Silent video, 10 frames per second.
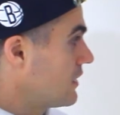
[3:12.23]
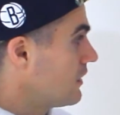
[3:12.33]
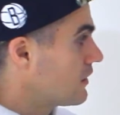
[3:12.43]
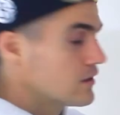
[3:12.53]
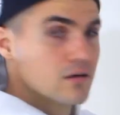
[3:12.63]

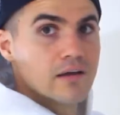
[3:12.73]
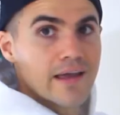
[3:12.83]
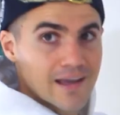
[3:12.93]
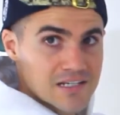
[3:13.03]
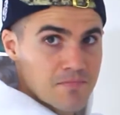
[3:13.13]
here,
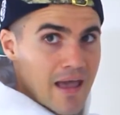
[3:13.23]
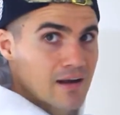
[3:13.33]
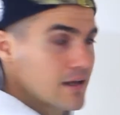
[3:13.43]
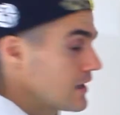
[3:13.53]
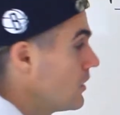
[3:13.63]

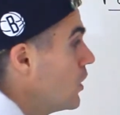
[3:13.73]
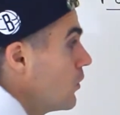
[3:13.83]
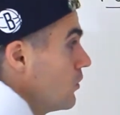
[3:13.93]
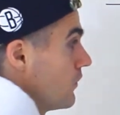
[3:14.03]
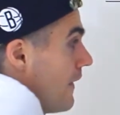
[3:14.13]
expanding,
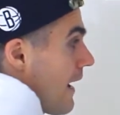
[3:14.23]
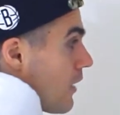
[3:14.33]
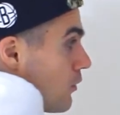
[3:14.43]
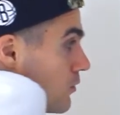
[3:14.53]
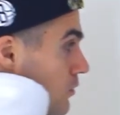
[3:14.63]
well
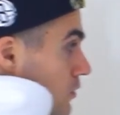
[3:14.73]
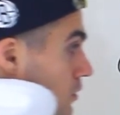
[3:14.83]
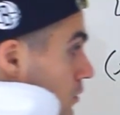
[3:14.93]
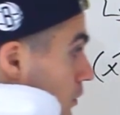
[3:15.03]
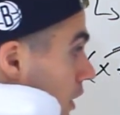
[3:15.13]
now
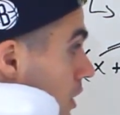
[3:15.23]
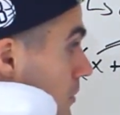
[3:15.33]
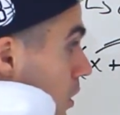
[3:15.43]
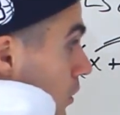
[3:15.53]
we're going to be